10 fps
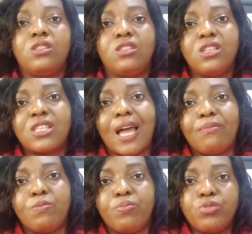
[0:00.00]
This can
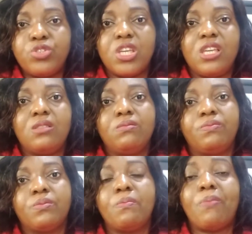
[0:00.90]
be pushed in
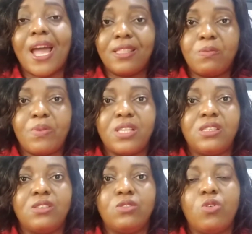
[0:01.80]
by the
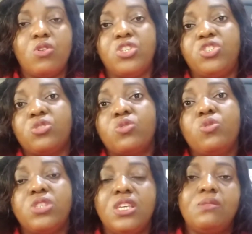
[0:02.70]
person, or it just
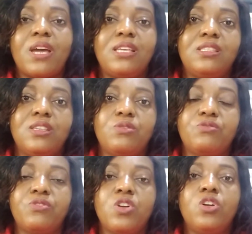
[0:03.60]
goes in by
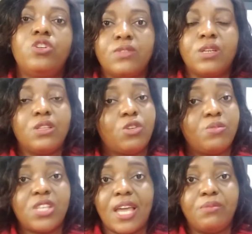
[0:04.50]
itself.
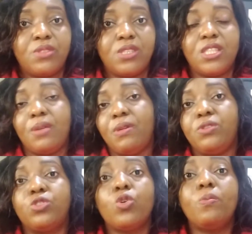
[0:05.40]
Sometimes they may
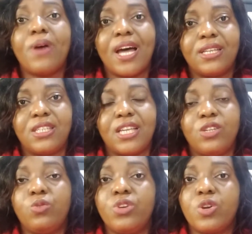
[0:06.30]
be so bad that they
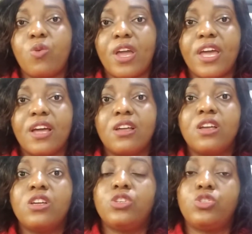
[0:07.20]
will require
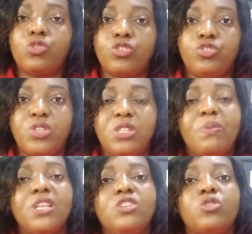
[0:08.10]
a surgery,
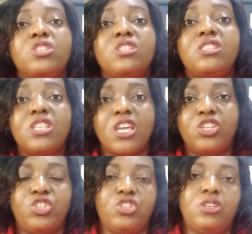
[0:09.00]
depending on the
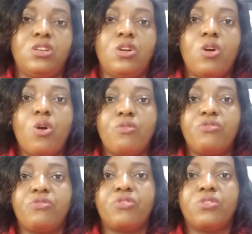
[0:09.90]
stage of
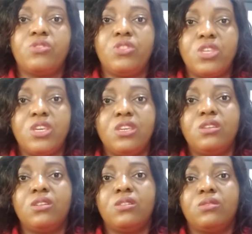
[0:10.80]
the
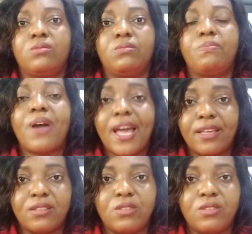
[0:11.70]
pile.